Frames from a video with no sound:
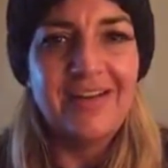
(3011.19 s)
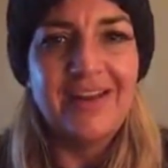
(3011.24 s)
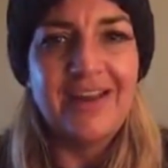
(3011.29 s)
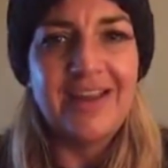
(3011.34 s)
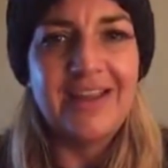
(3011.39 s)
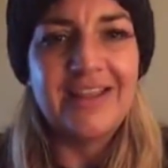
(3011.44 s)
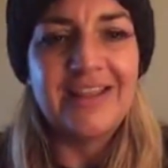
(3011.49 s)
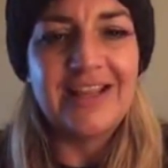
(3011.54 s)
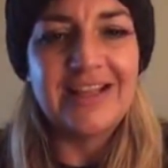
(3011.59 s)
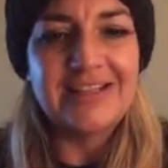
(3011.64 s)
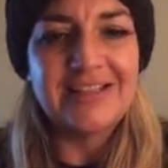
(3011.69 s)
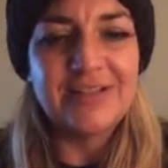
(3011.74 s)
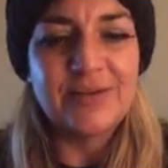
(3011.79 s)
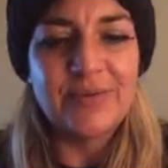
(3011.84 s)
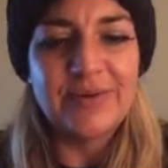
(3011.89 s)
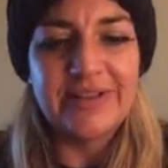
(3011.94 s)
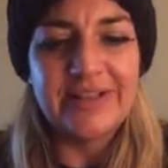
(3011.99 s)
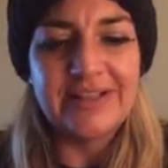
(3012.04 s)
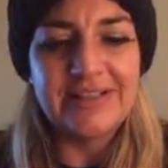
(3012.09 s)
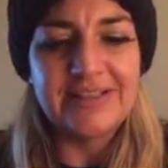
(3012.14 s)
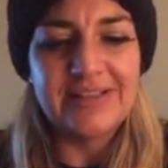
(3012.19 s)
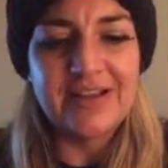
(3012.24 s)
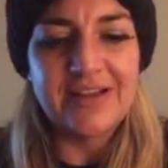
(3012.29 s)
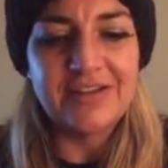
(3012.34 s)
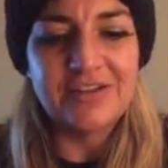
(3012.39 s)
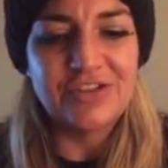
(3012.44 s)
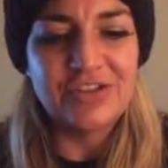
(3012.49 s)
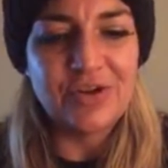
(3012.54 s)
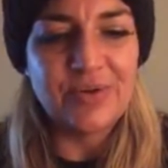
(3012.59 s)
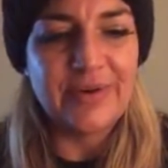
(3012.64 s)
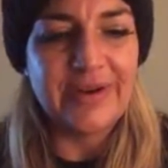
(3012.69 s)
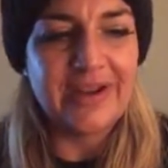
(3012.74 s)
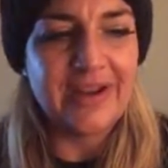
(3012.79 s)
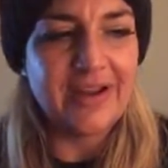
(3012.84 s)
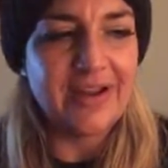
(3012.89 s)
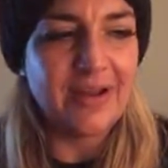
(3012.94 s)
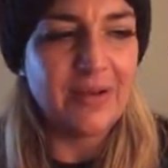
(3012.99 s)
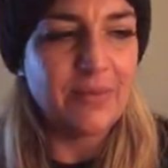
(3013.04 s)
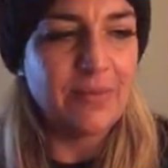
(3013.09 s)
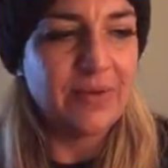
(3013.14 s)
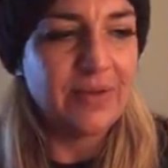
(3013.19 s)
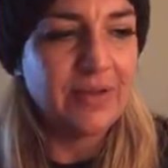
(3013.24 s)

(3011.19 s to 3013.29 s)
and that's the one that's not showing up.